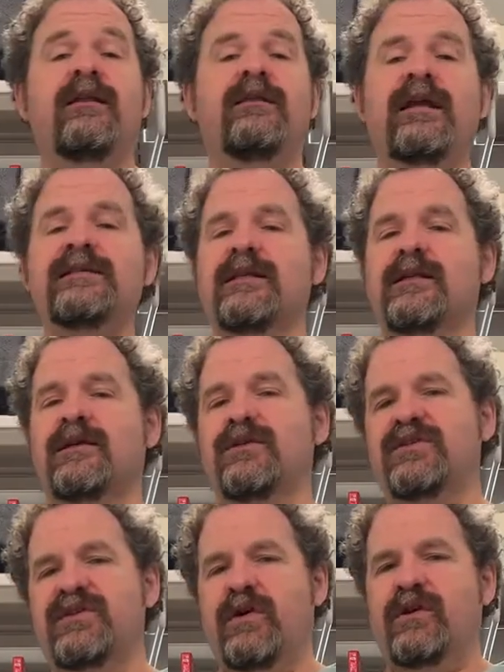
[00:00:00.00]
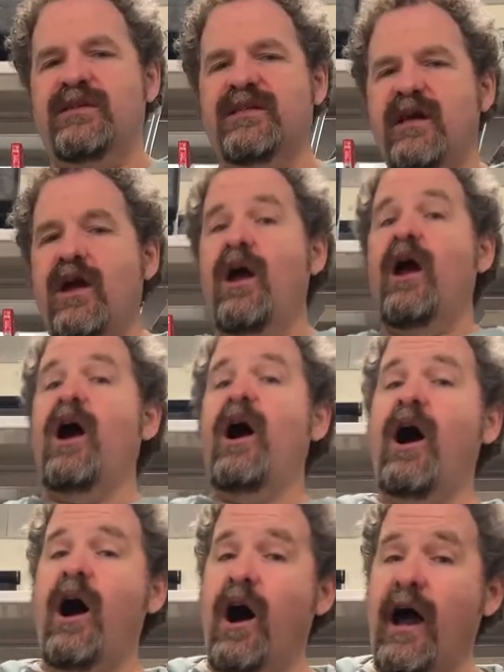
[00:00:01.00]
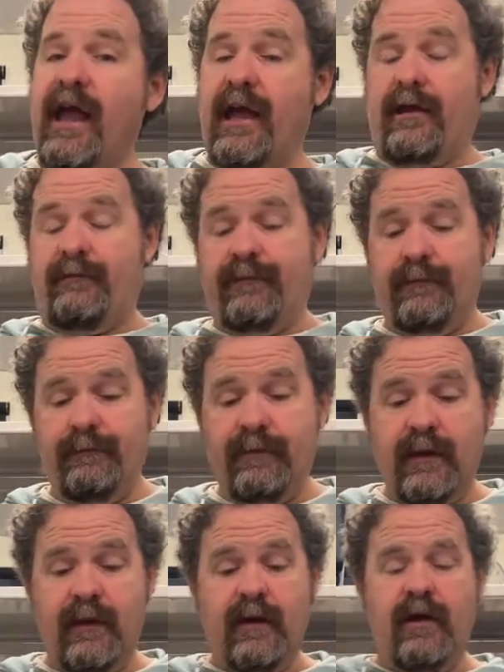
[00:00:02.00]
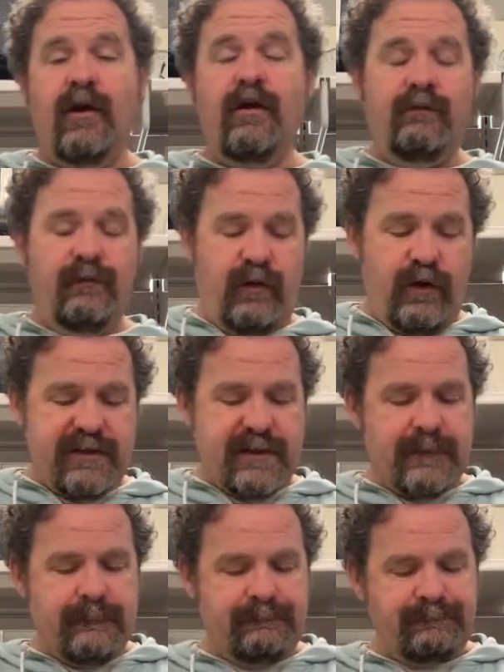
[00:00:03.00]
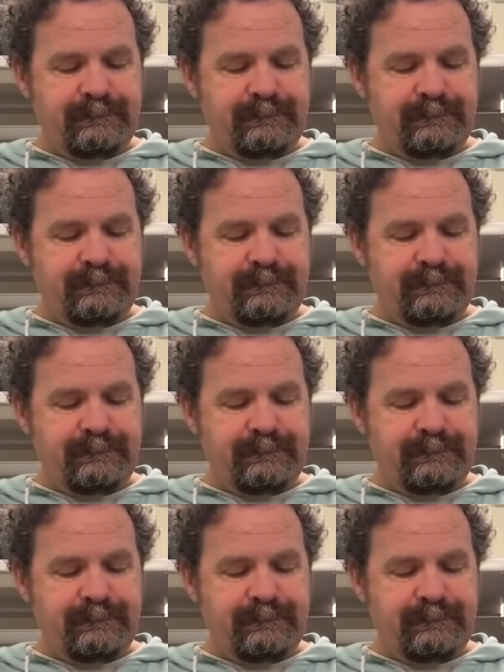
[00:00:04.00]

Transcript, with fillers: these are the concerns I have. First,